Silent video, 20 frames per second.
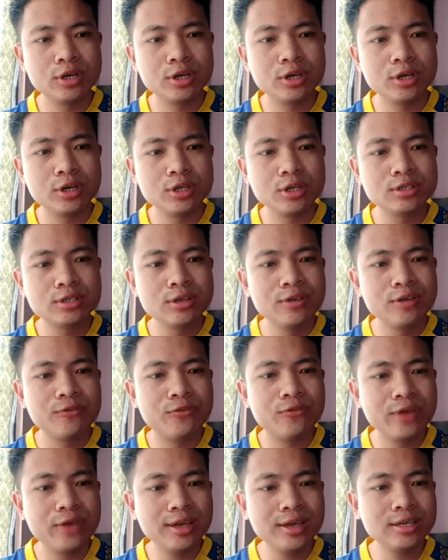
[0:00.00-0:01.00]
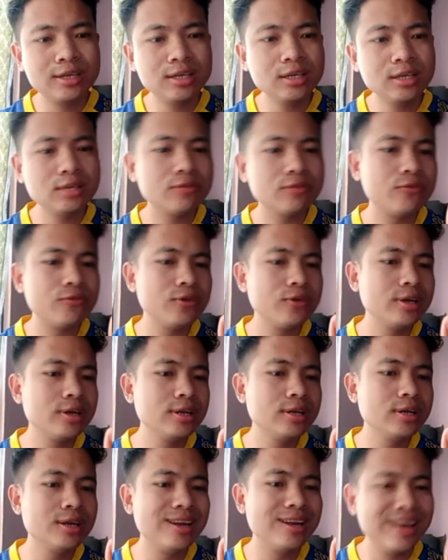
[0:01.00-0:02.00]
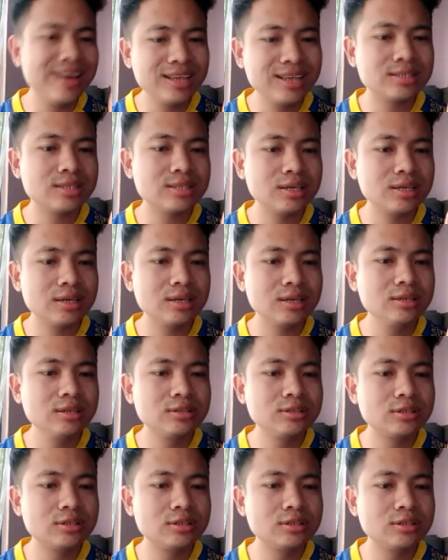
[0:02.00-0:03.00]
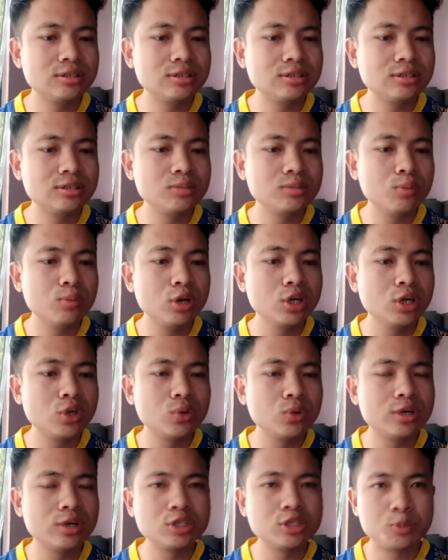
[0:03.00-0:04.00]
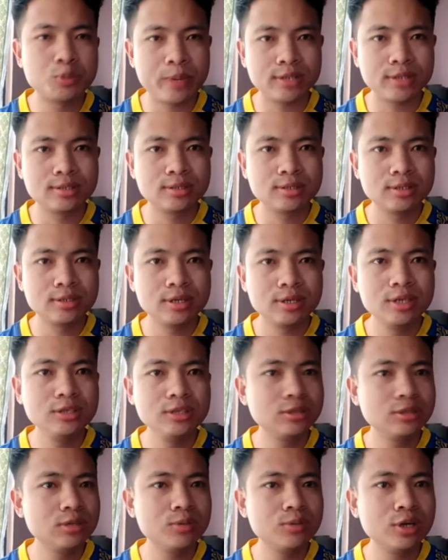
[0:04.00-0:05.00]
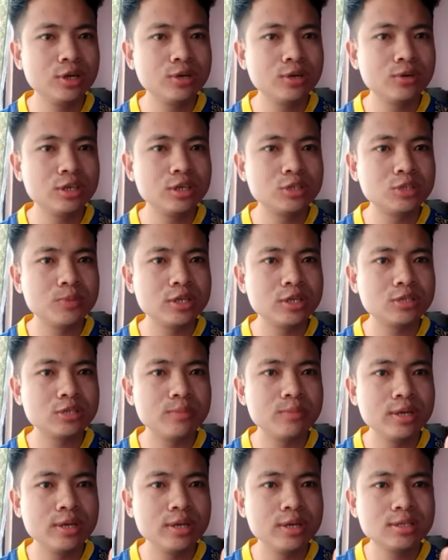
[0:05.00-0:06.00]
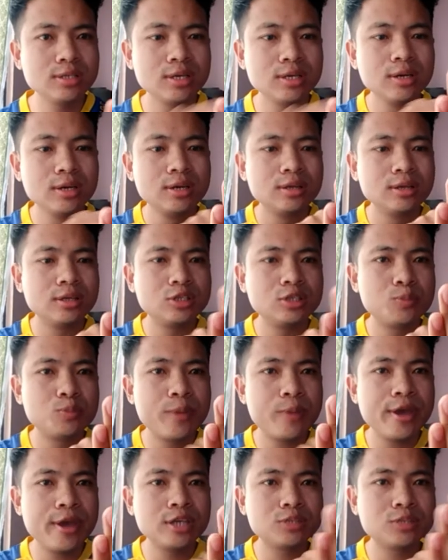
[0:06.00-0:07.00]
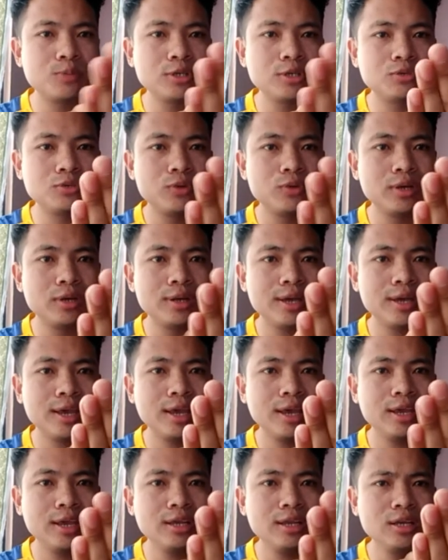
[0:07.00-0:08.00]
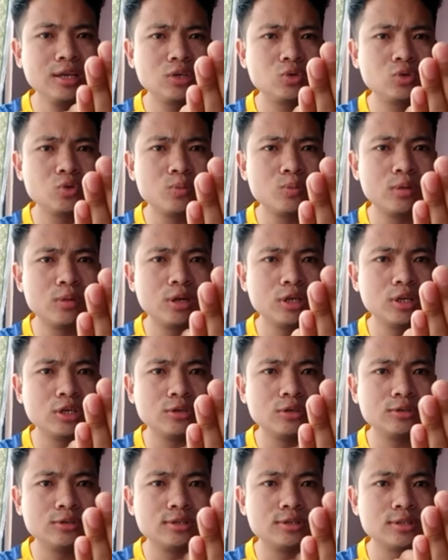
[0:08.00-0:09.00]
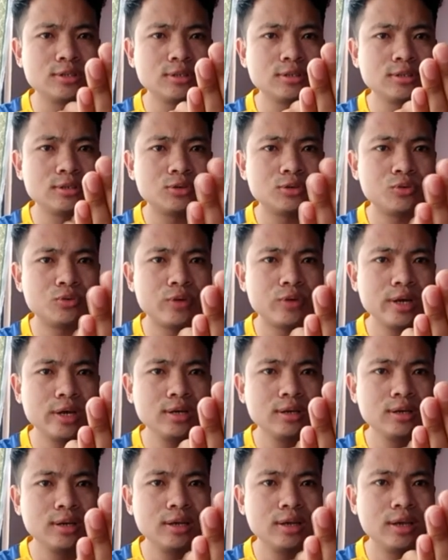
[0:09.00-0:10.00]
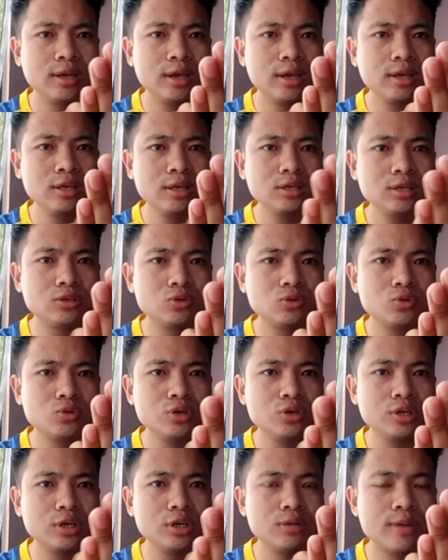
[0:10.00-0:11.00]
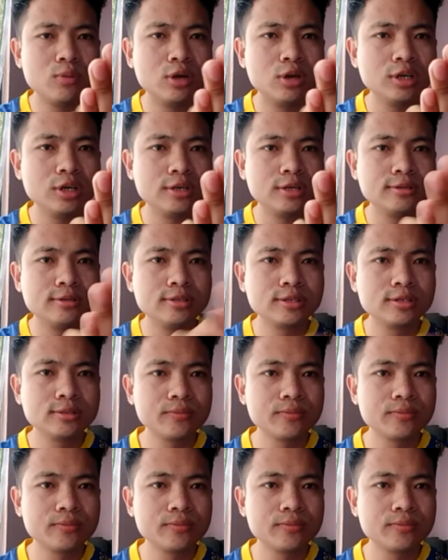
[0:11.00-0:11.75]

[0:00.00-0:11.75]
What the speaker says: there is very less intermolecular space. Intermolecular space means the space between any two molecules, right? Any two nearby molecules.